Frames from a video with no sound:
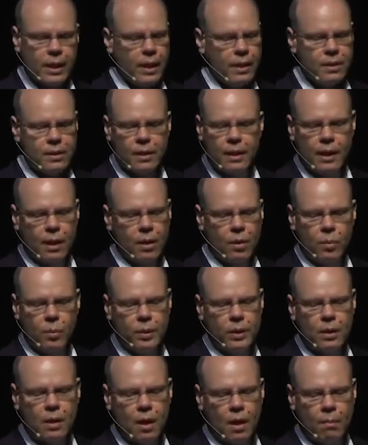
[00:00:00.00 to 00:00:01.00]
case scenario
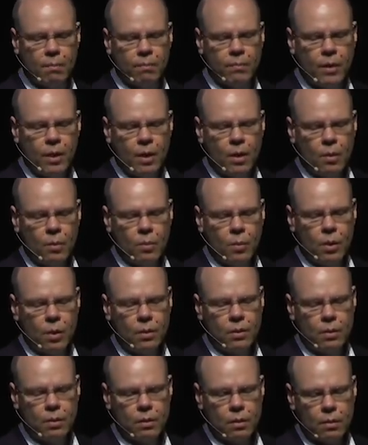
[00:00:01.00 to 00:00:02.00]
would come,
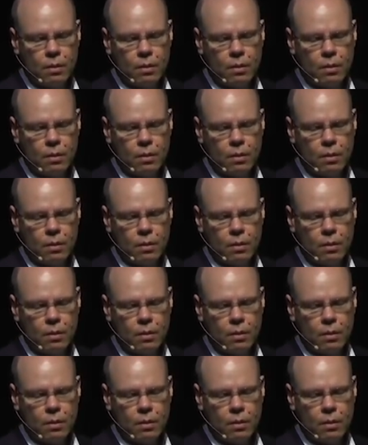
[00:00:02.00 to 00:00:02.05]
would